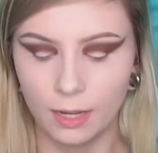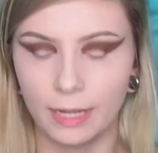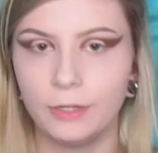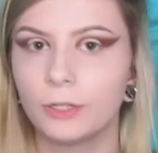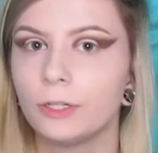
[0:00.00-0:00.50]

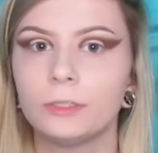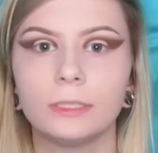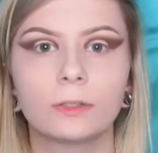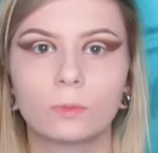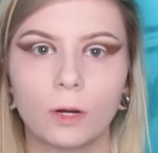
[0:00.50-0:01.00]
And you can use
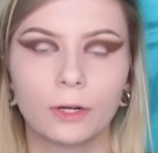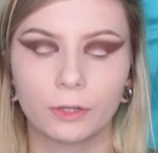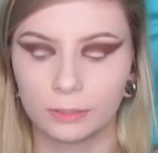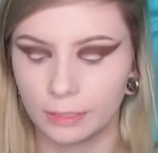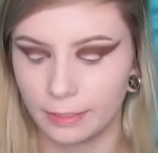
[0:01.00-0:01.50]
either
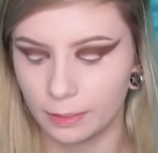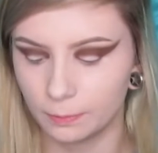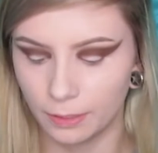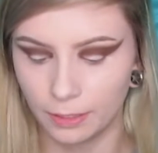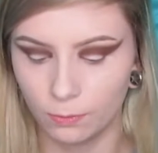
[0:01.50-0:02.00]
water or setting
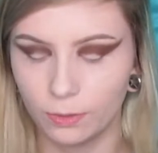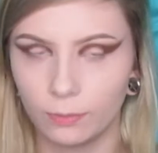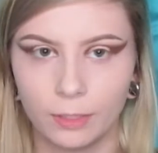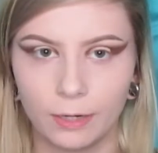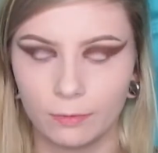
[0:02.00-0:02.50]
spray,
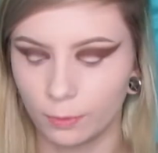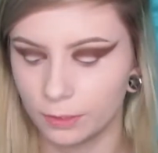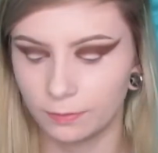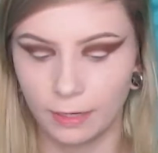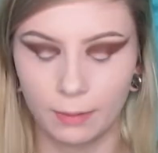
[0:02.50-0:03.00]
whatever
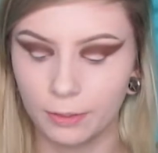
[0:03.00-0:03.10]
one's fine.